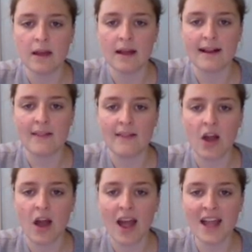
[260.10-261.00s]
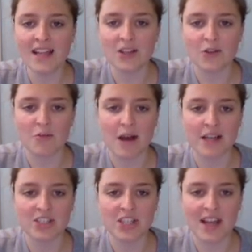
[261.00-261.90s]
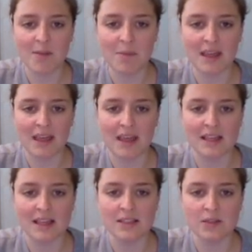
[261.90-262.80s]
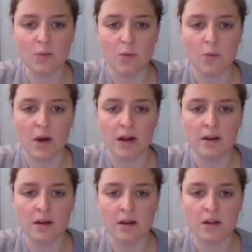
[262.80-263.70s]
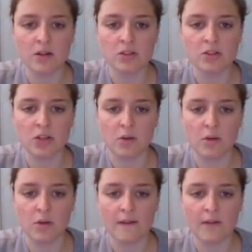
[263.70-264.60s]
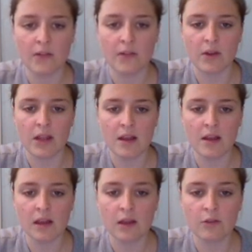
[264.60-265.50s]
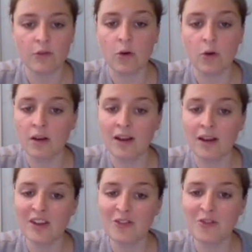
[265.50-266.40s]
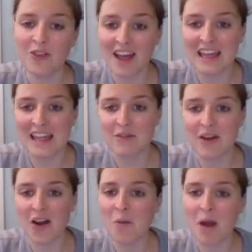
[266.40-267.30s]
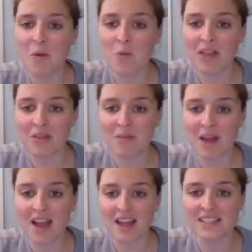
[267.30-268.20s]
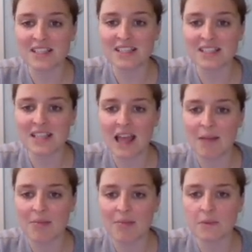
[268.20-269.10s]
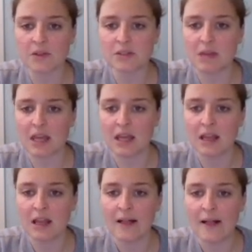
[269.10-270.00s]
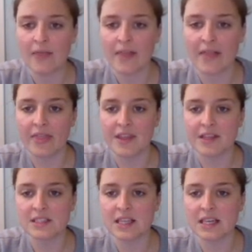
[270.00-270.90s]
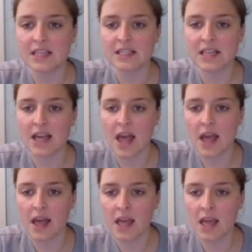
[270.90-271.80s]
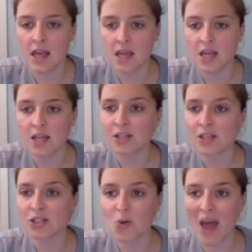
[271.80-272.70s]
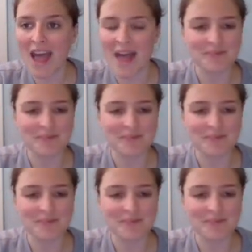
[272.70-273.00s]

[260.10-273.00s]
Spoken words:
And the height of my shape is 1, 2, 3, 4, 5. Oh, my width and my height are the same. That must mean that this is a square.